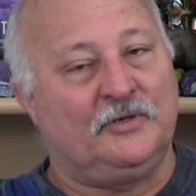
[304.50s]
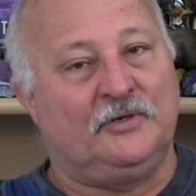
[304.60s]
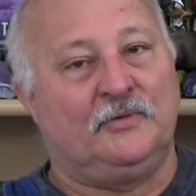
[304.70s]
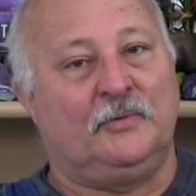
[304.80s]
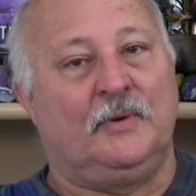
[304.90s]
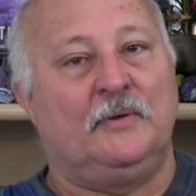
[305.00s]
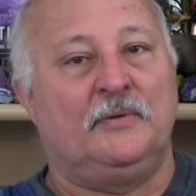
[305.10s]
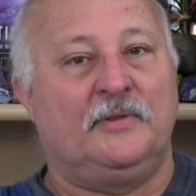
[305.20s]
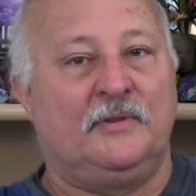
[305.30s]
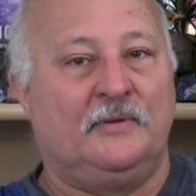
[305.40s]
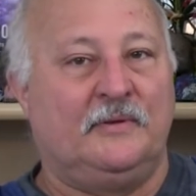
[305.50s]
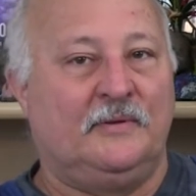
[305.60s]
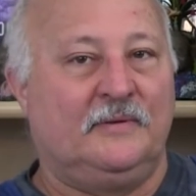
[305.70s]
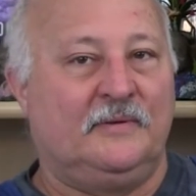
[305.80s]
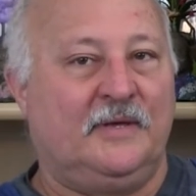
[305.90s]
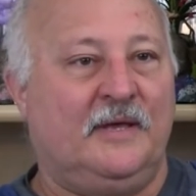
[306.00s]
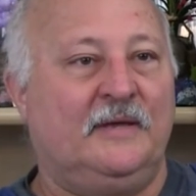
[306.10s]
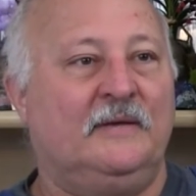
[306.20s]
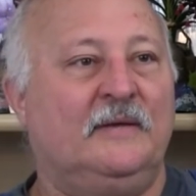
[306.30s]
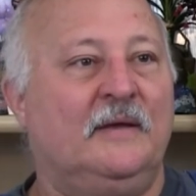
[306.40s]
to good growth.
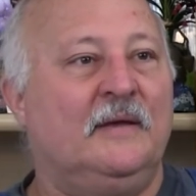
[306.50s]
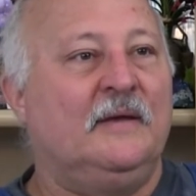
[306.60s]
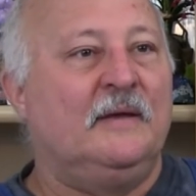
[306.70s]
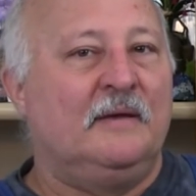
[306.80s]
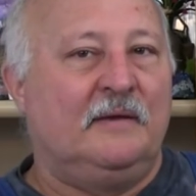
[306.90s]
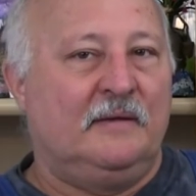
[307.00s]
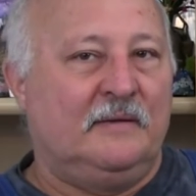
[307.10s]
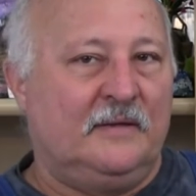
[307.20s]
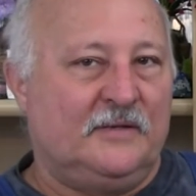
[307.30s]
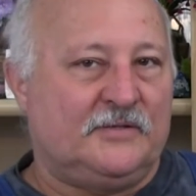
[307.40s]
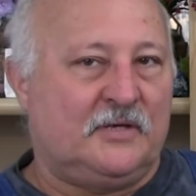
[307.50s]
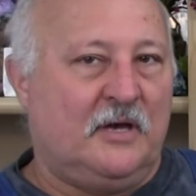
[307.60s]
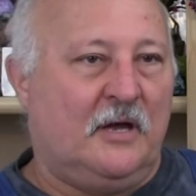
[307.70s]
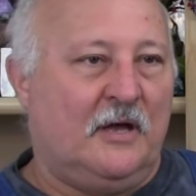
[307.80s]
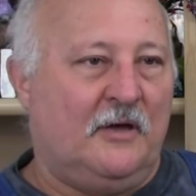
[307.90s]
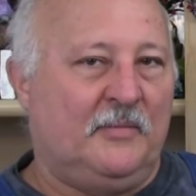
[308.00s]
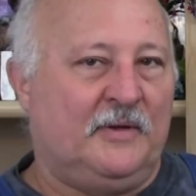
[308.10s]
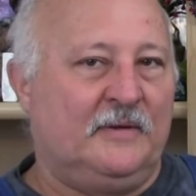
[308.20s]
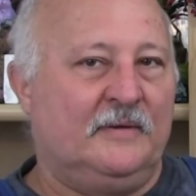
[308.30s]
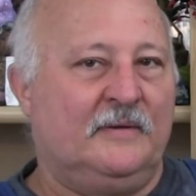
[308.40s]
Okay? It's
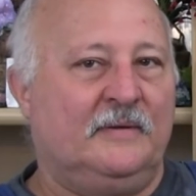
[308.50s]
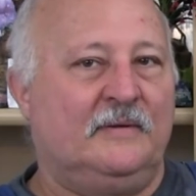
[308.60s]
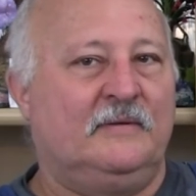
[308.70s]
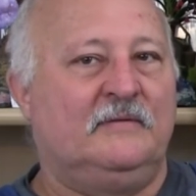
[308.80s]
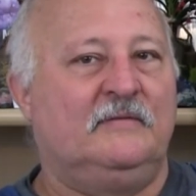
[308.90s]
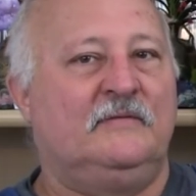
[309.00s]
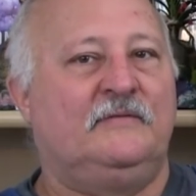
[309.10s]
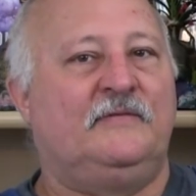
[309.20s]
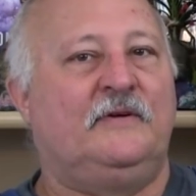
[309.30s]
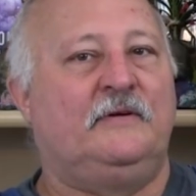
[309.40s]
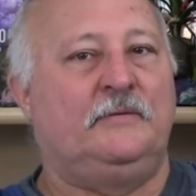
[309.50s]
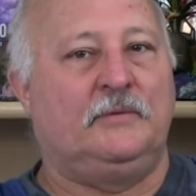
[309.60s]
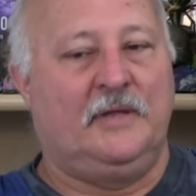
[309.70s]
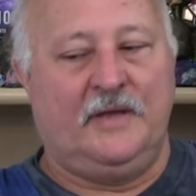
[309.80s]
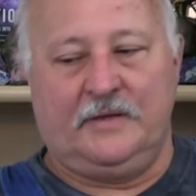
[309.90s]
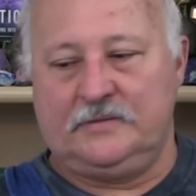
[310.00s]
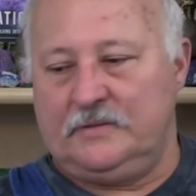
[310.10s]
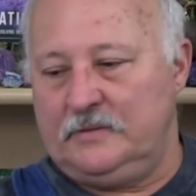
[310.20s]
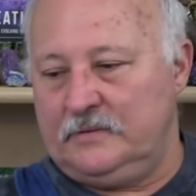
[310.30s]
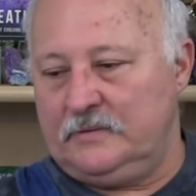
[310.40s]
calming, very relaxed.